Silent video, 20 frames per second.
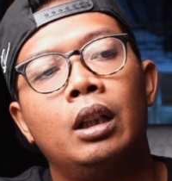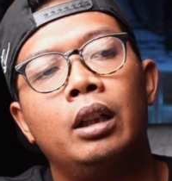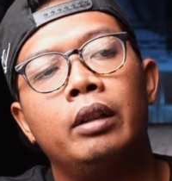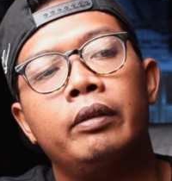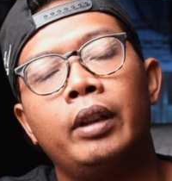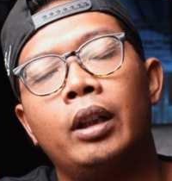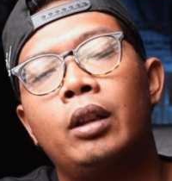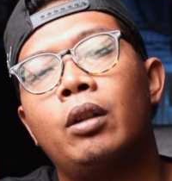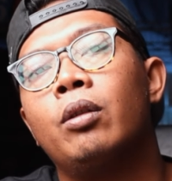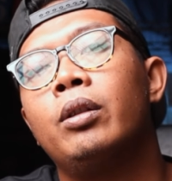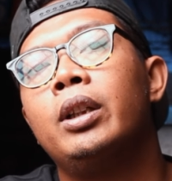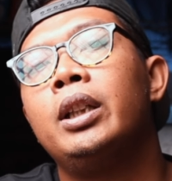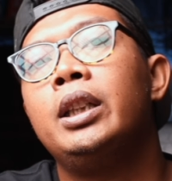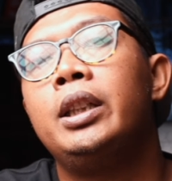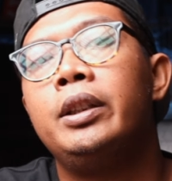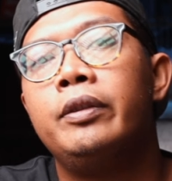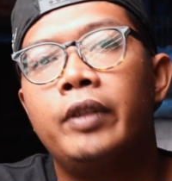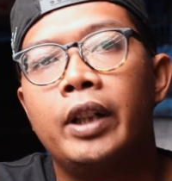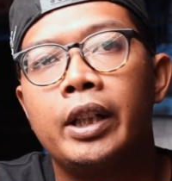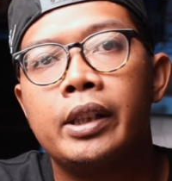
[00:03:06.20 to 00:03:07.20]
recording
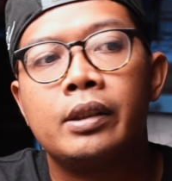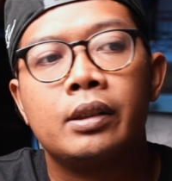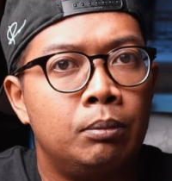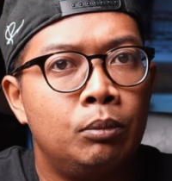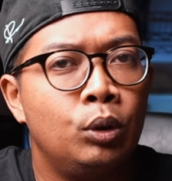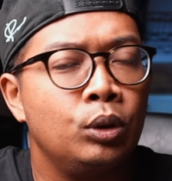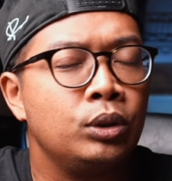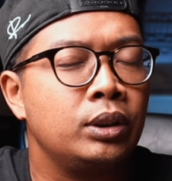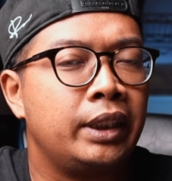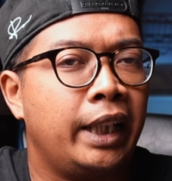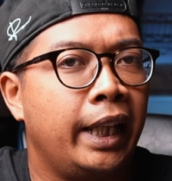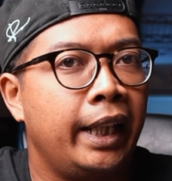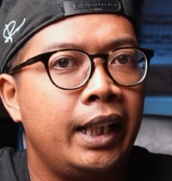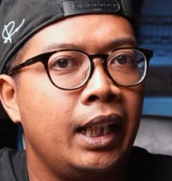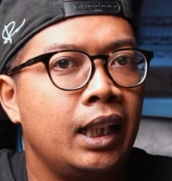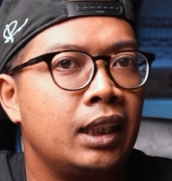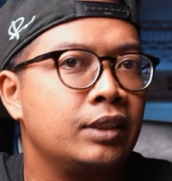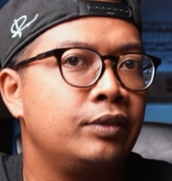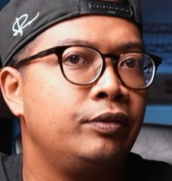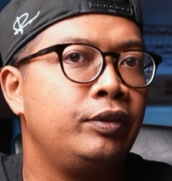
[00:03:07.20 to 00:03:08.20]
device. Most
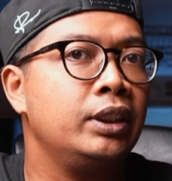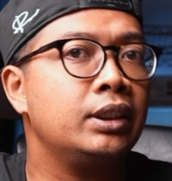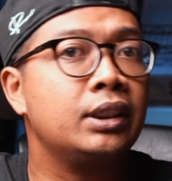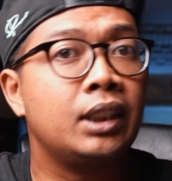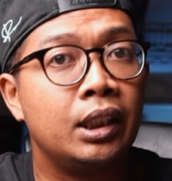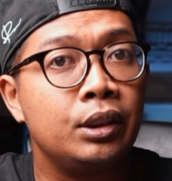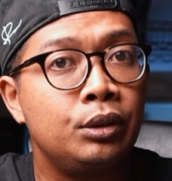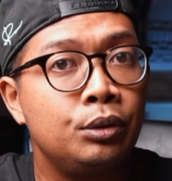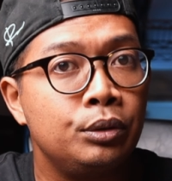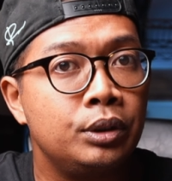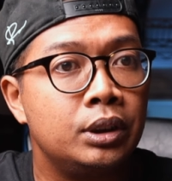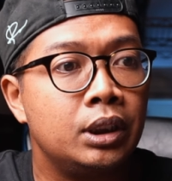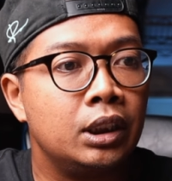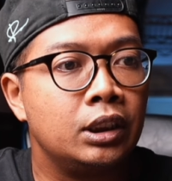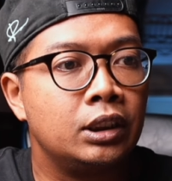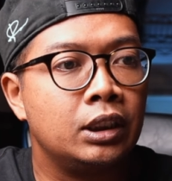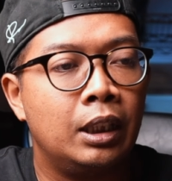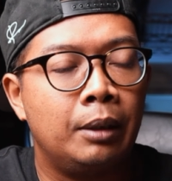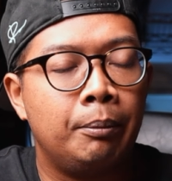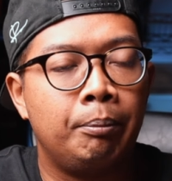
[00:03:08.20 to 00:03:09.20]
Cadex Vista
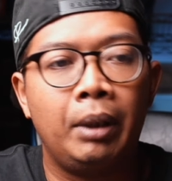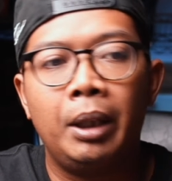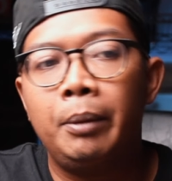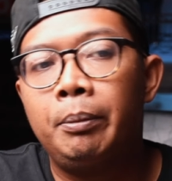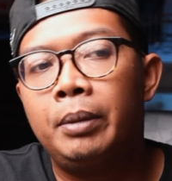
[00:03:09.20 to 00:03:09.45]
users may